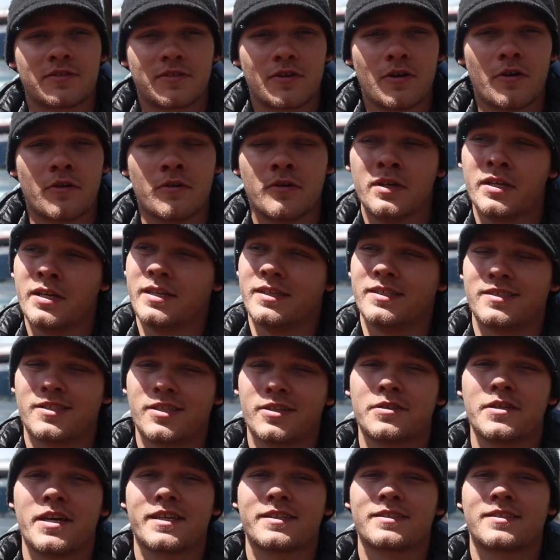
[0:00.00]
So
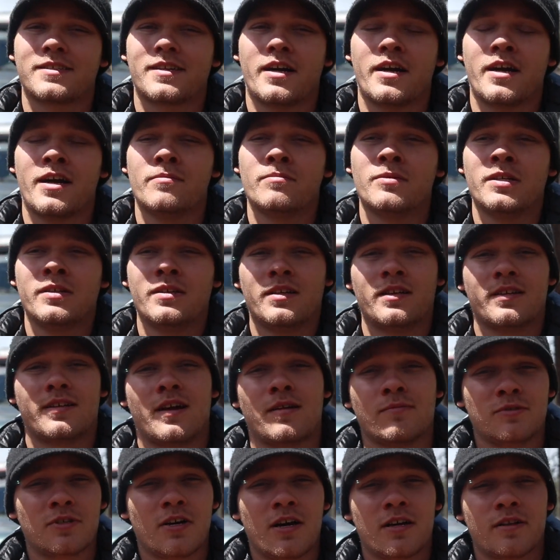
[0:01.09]
until next time,
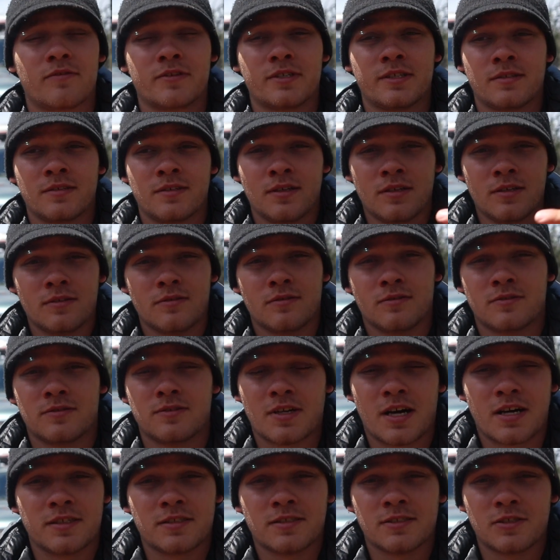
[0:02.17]
I'm Donovan with
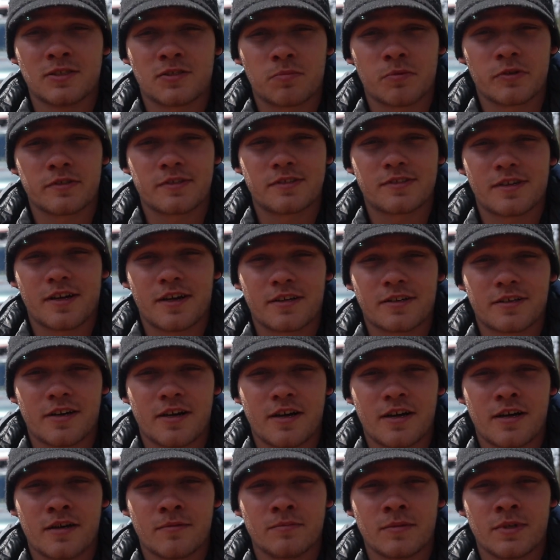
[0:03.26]

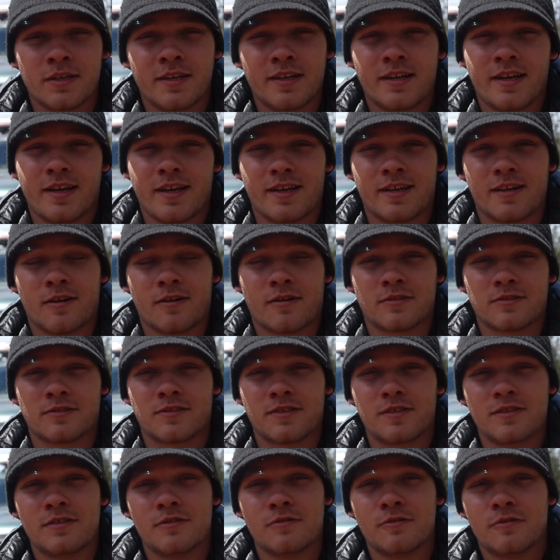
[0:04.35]
DonnieDispersed.com, and I'll
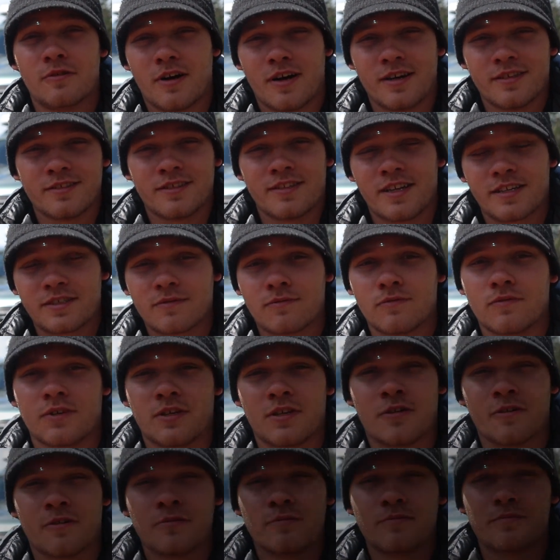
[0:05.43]
see you on the next
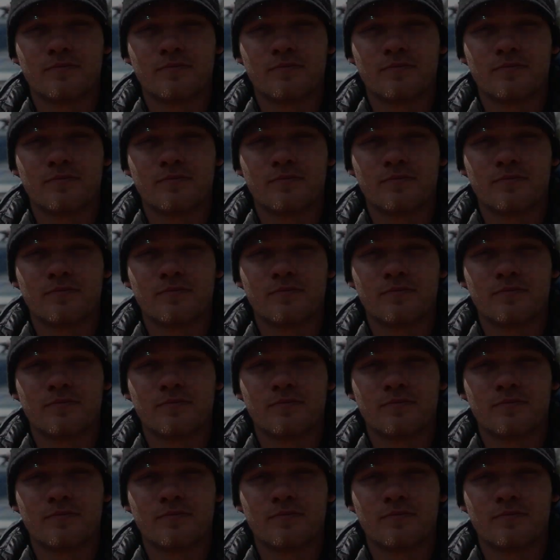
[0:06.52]
video.